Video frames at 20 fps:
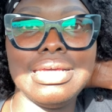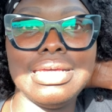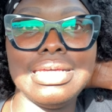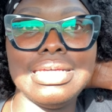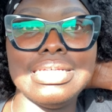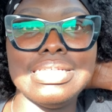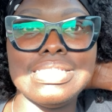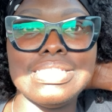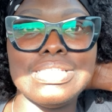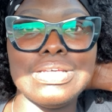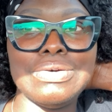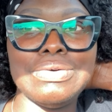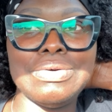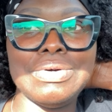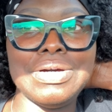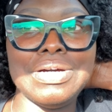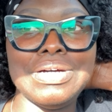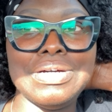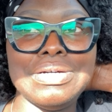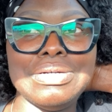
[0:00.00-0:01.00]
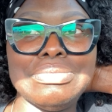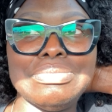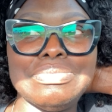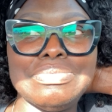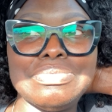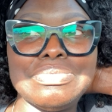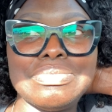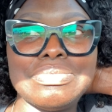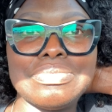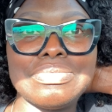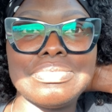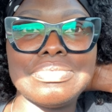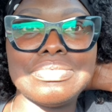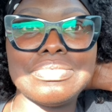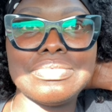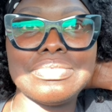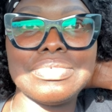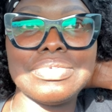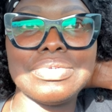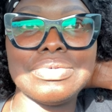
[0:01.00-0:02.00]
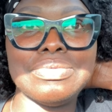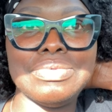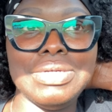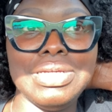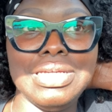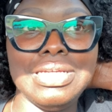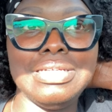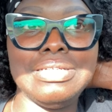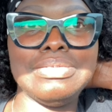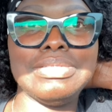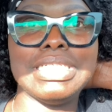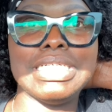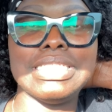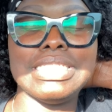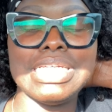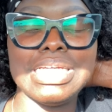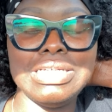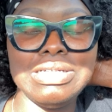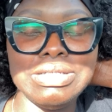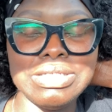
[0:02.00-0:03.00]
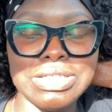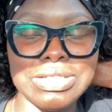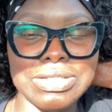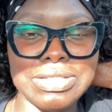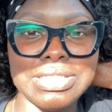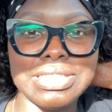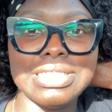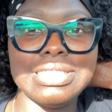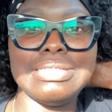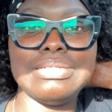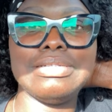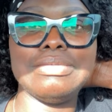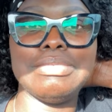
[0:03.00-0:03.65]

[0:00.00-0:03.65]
And so um, we continued on,